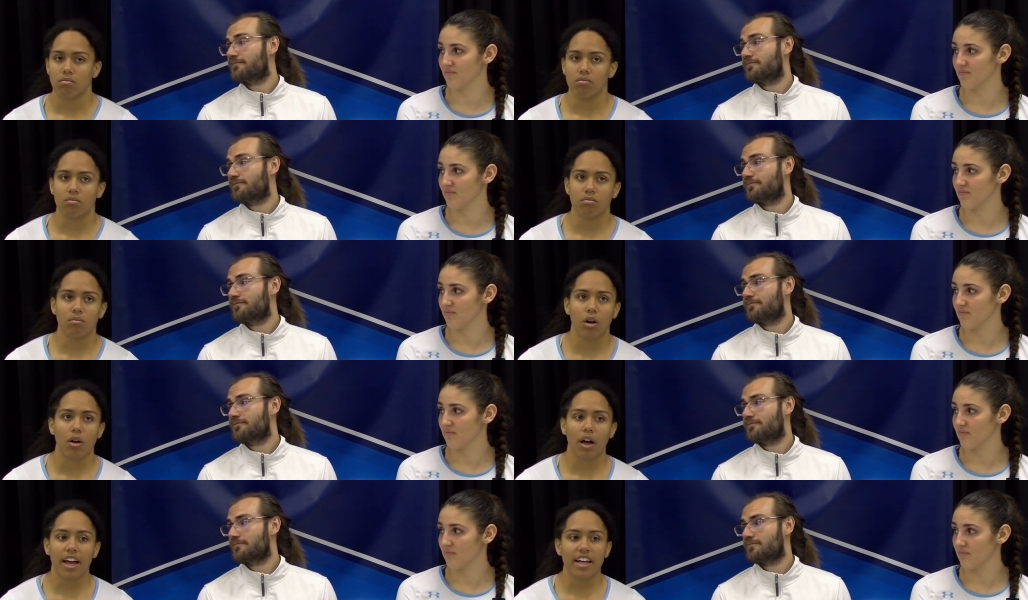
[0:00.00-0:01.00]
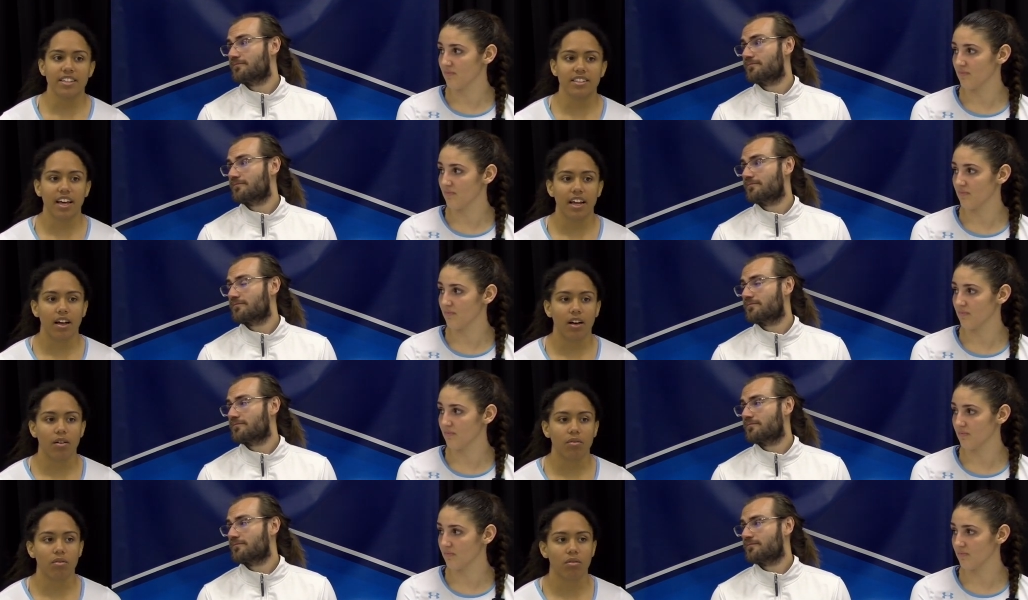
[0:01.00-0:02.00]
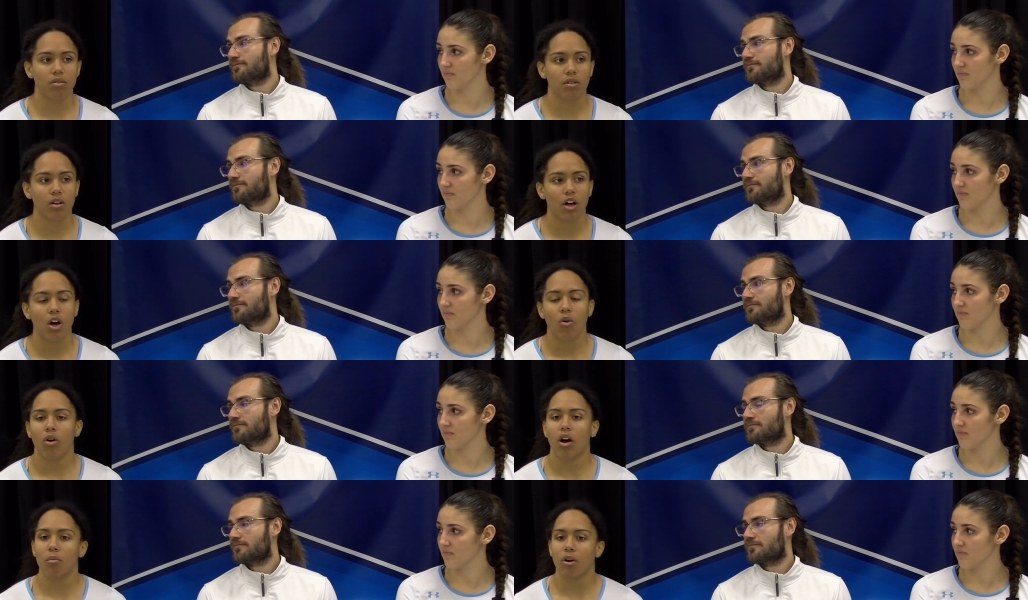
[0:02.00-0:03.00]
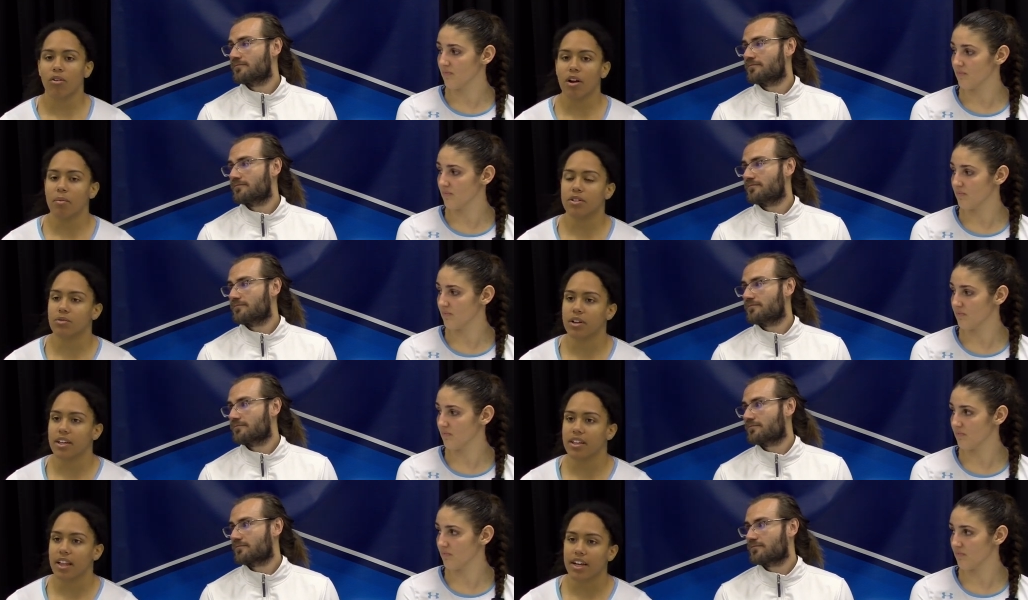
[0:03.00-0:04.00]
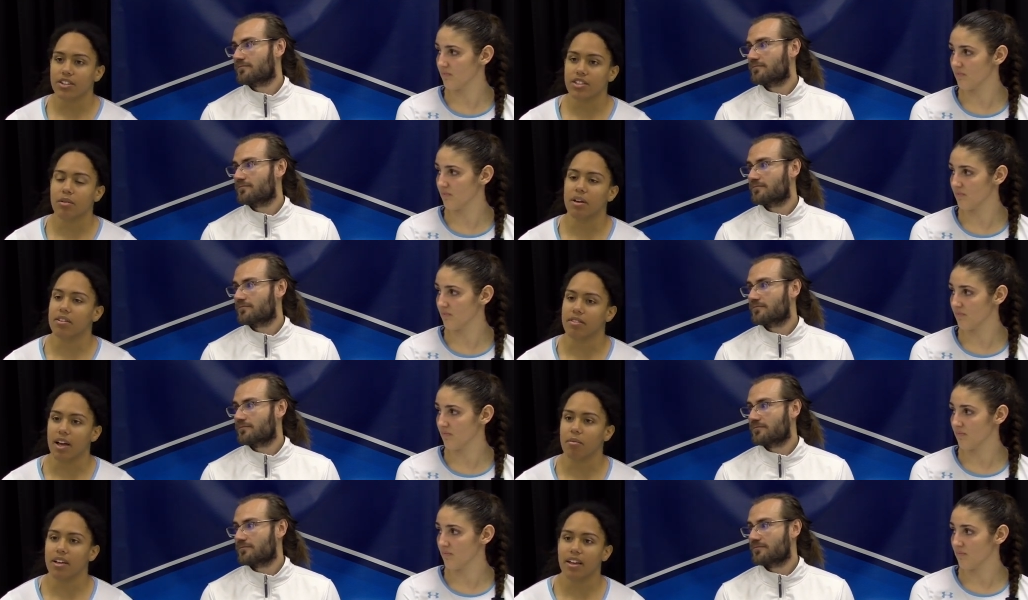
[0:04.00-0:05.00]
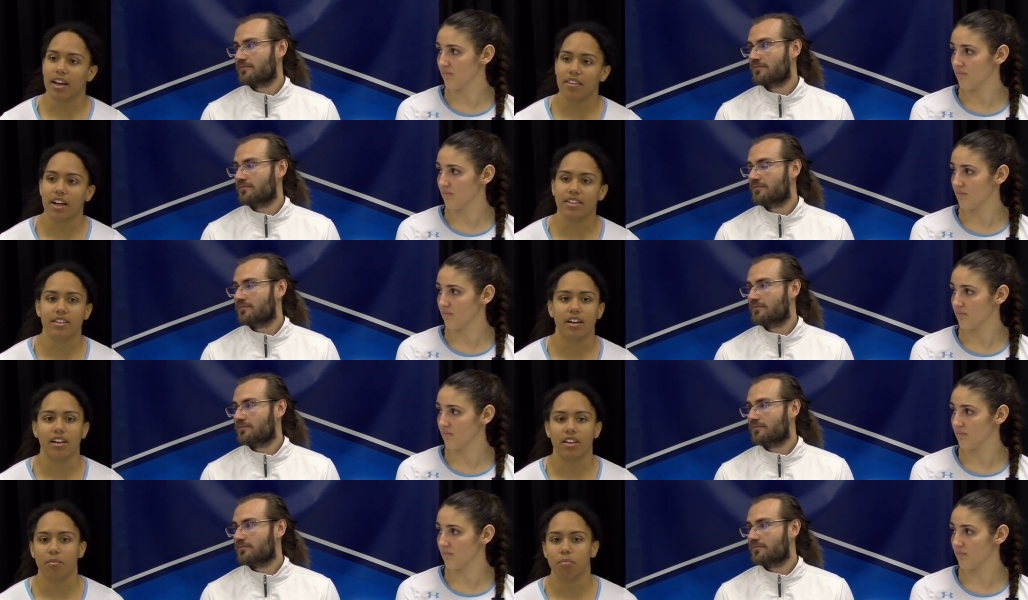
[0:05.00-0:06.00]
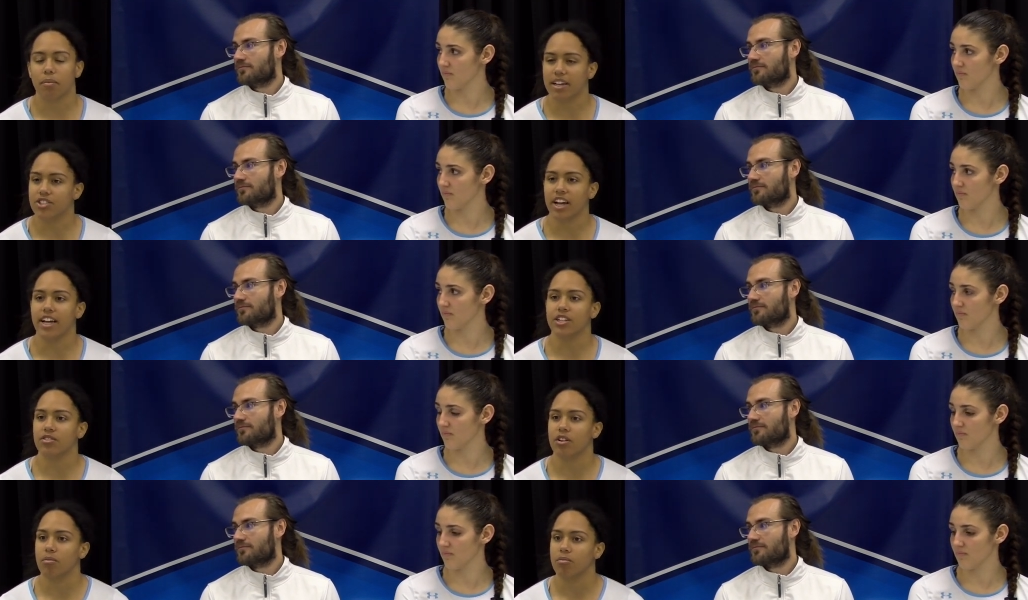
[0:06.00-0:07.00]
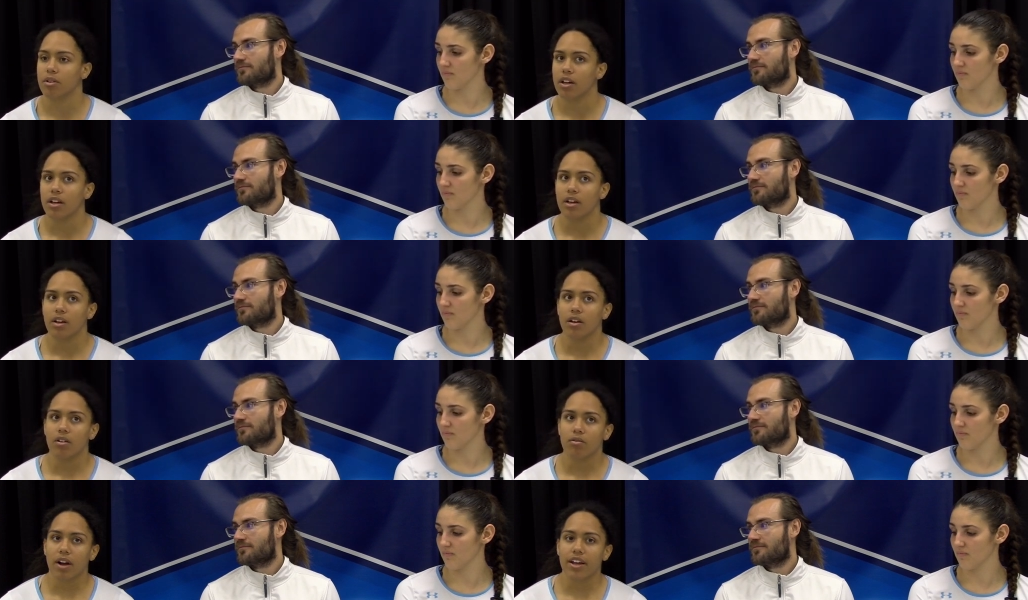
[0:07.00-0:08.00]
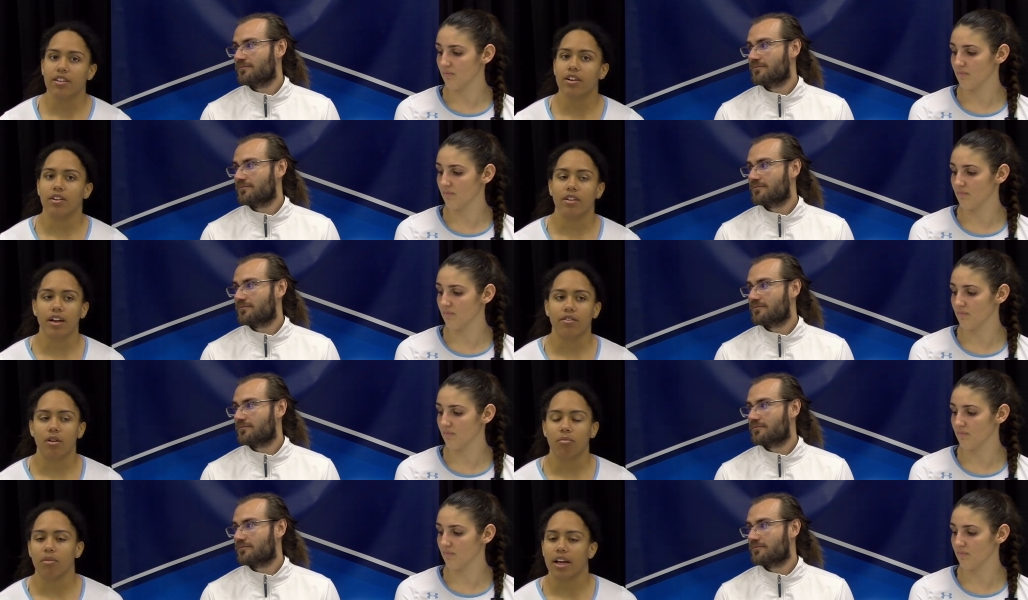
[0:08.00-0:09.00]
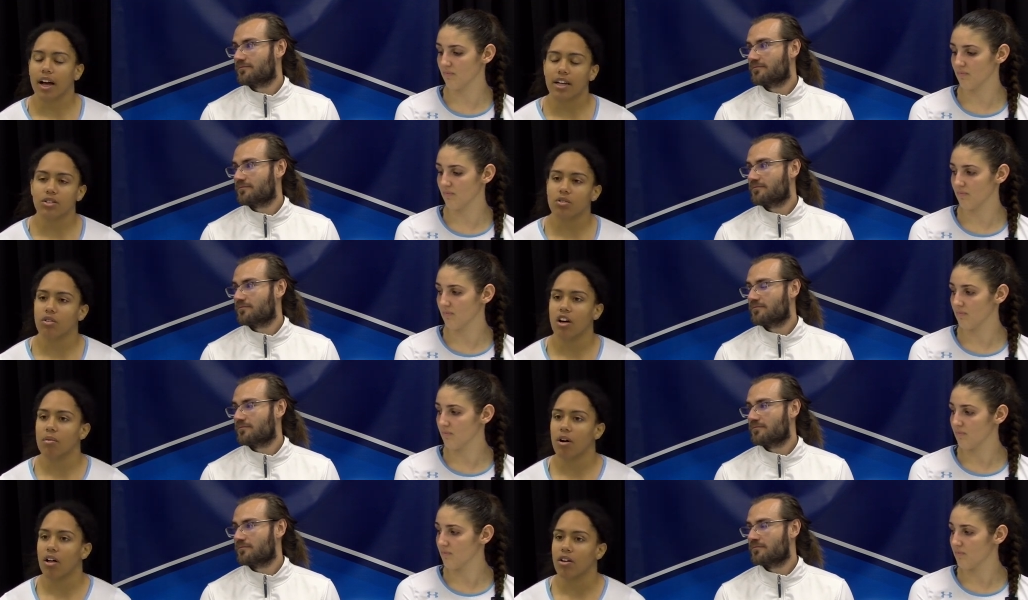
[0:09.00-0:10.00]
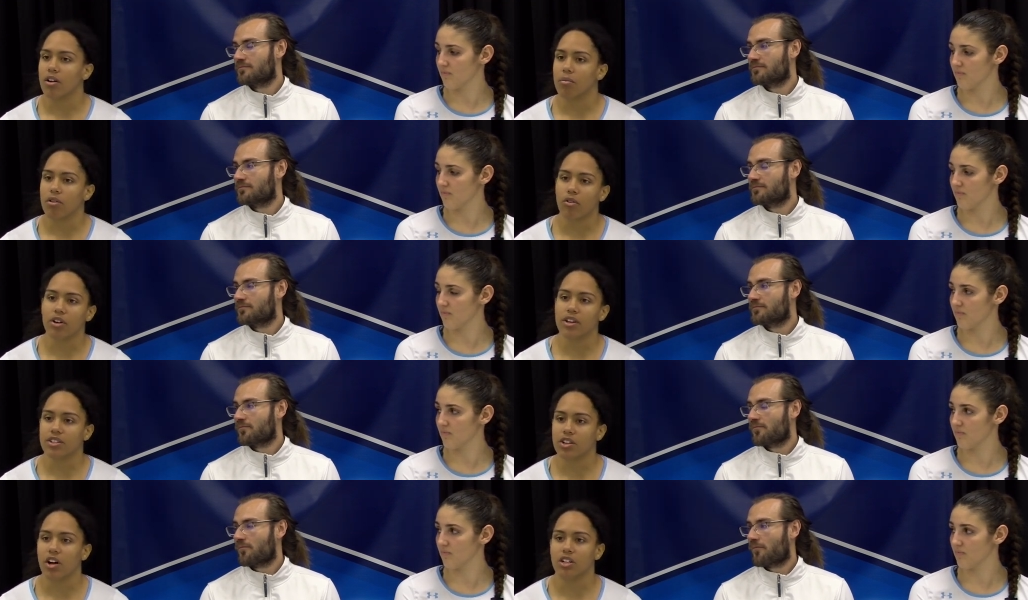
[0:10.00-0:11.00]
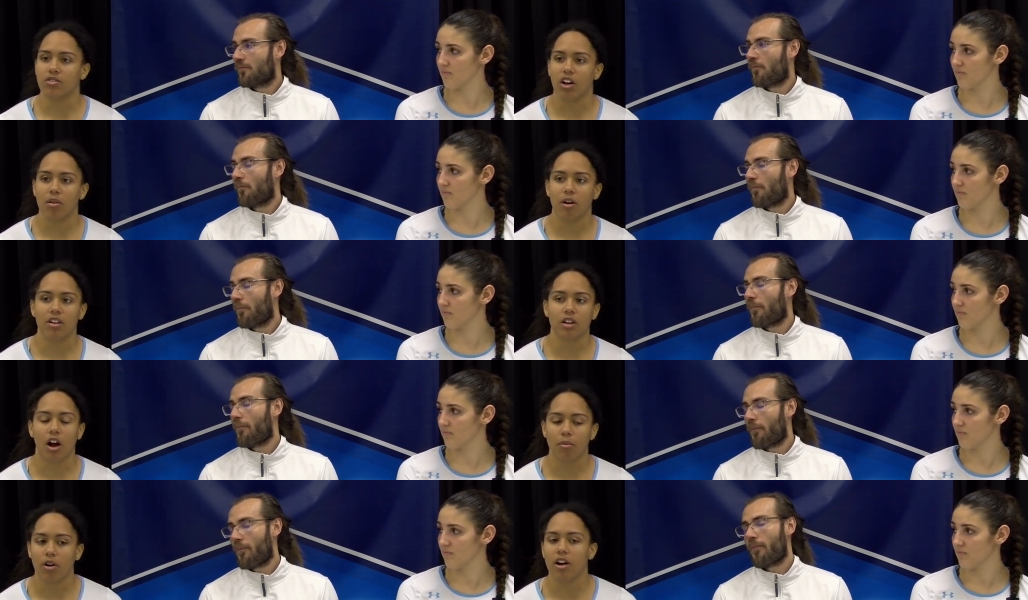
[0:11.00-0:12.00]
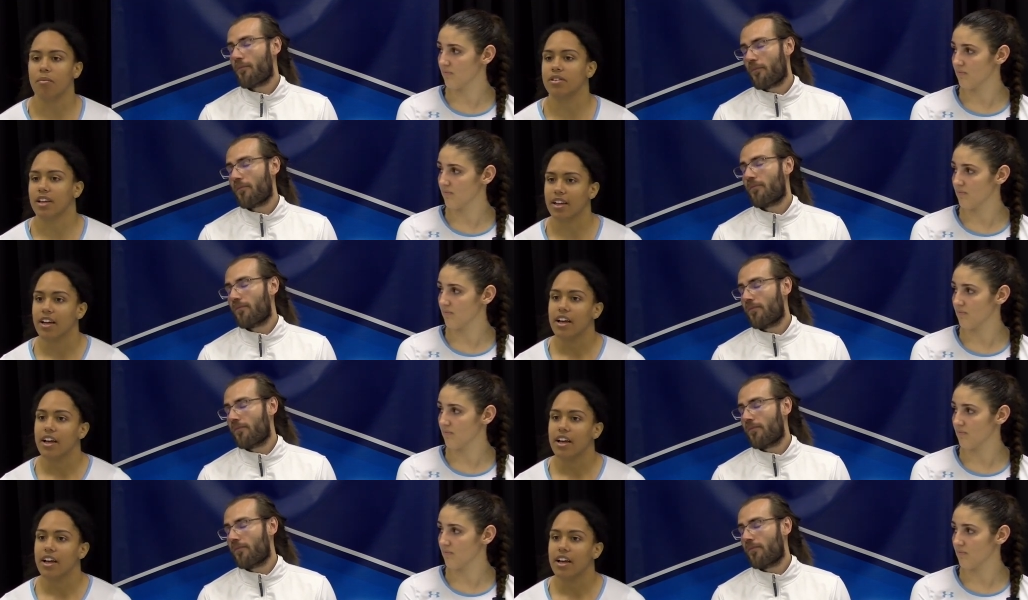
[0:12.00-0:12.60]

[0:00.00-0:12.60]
Speaker 1: Mm, I guess that. Um well, our program is really like just a big family, and that's a, a big change from regular like from like high school volleyball or before you get to college volleyball our program is like